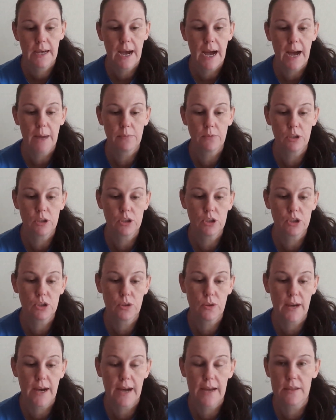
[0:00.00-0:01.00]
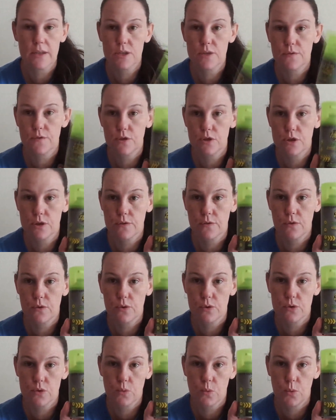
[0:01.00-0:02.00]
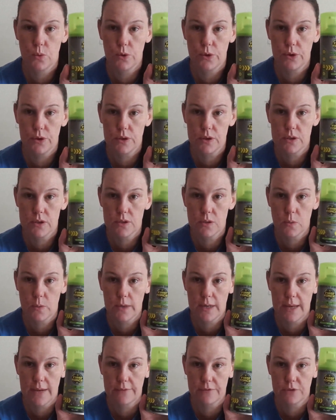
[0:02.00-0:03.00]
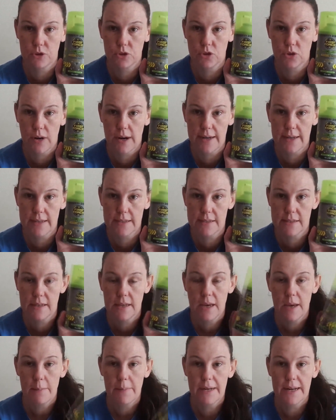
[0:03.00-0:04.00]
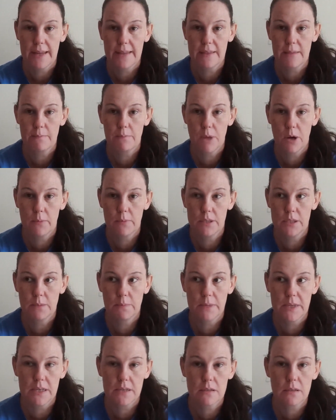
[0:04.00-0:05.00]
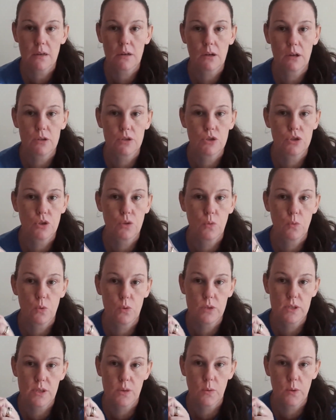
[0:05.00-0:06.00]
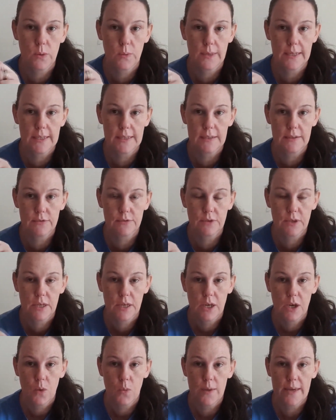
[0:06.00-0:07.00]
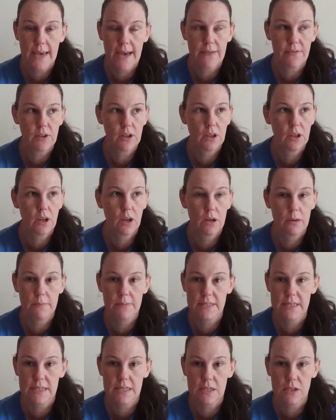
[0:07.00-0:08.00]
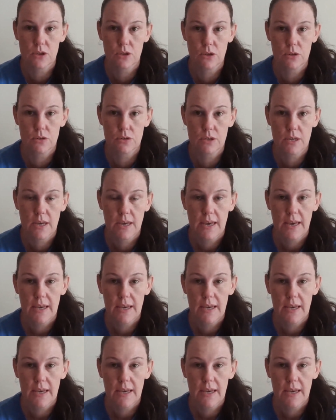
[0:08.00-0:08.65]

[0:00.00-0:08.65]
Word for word: I'm not sure how this first force works. We'll have to try it. But at the moment, being so close to the water where we live, we have a lot of mosquitoes.